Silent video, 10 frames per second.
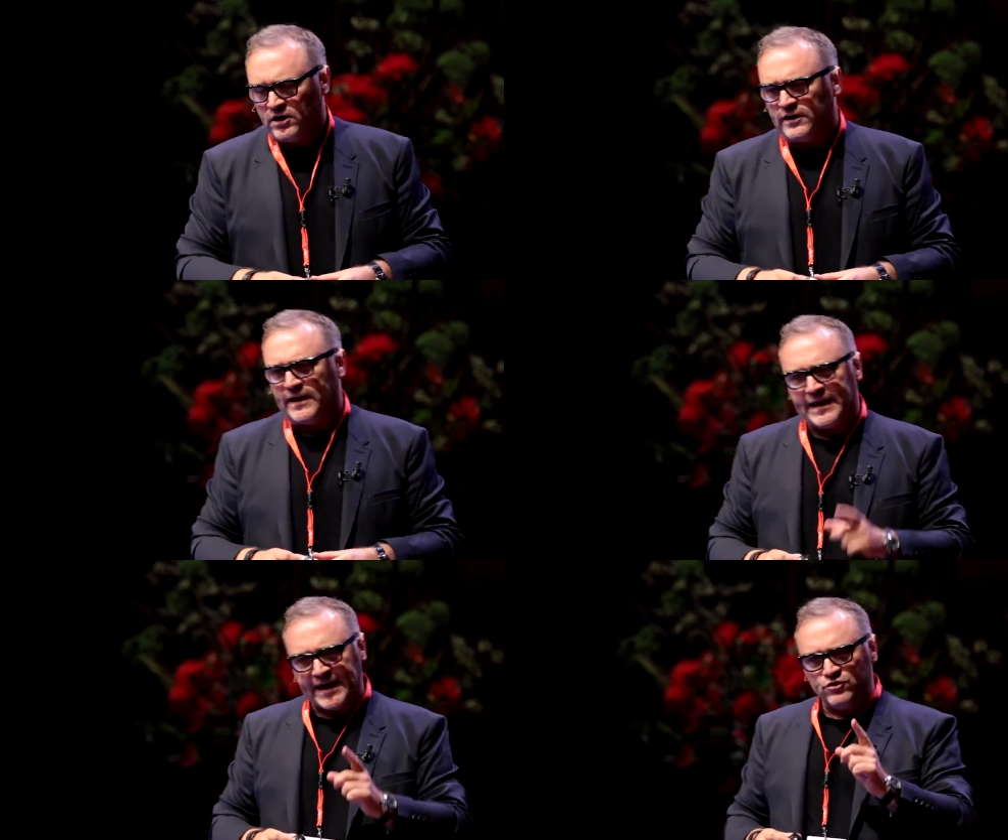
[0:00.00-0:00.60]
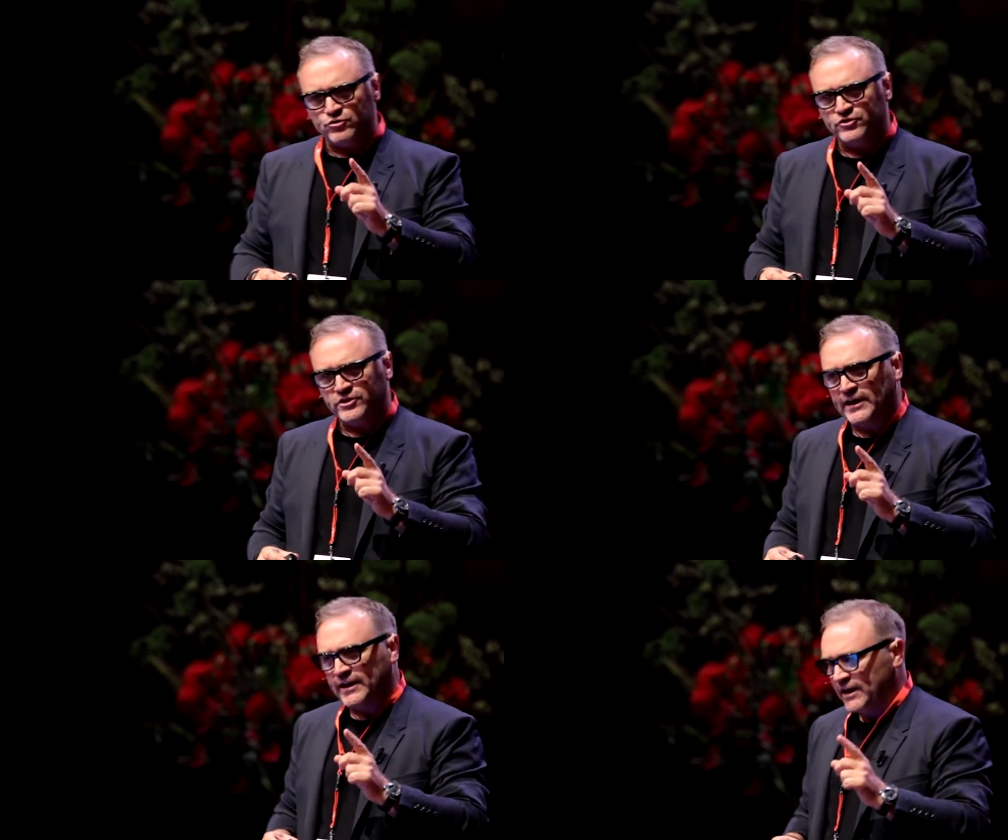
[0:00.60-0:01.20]
And then
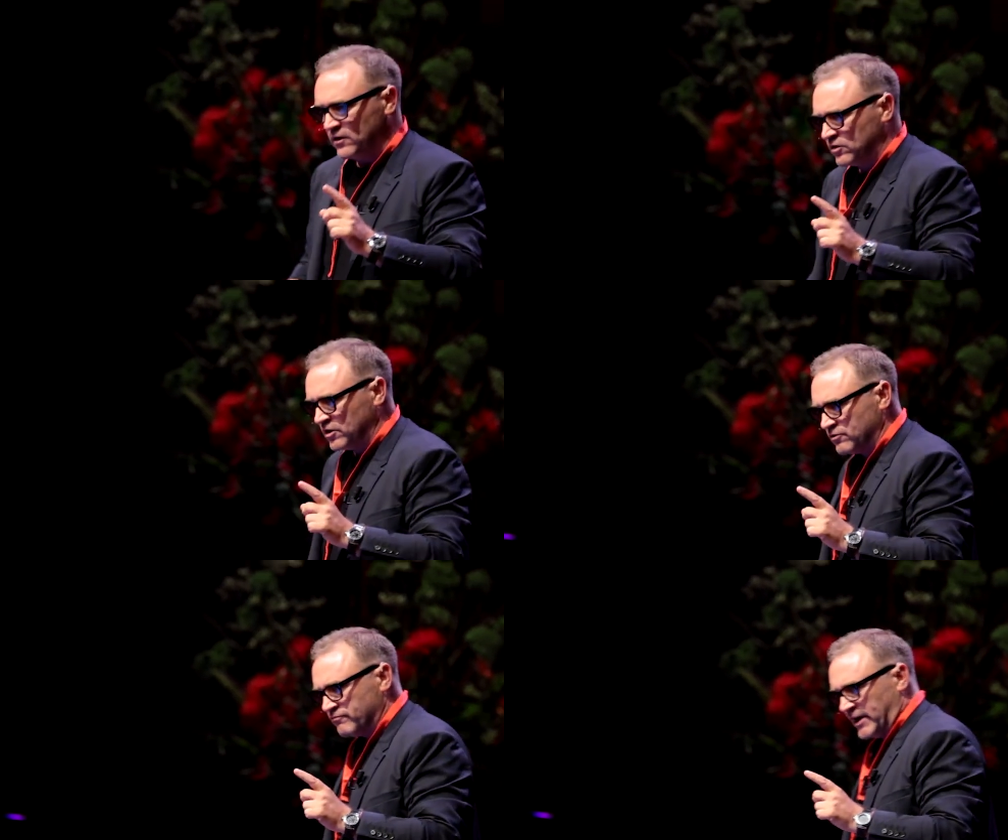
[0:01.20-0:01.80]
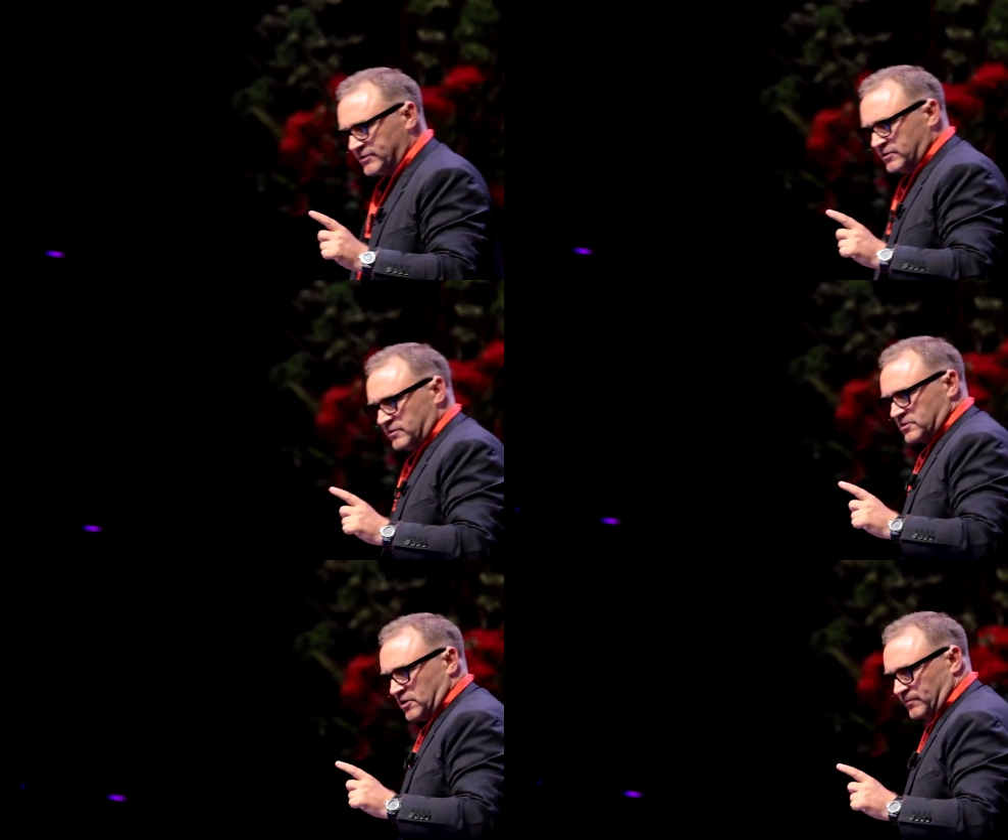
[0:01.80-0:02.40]
interestingly, look at the rest of
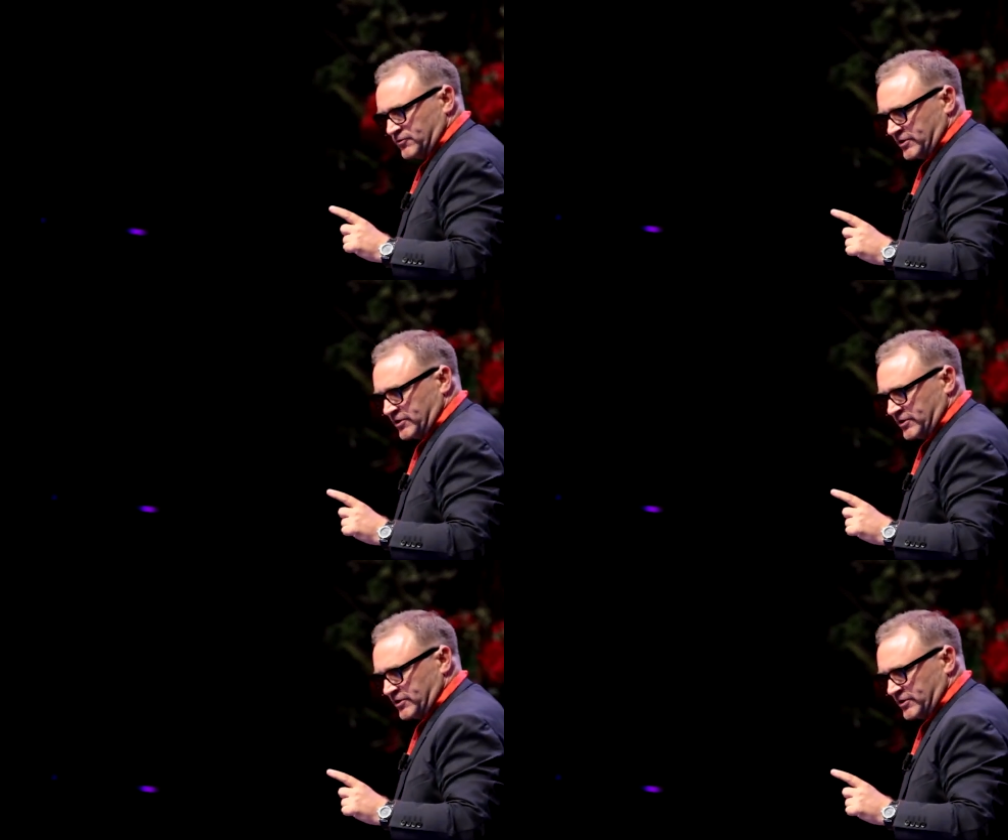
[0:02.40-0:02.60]
the top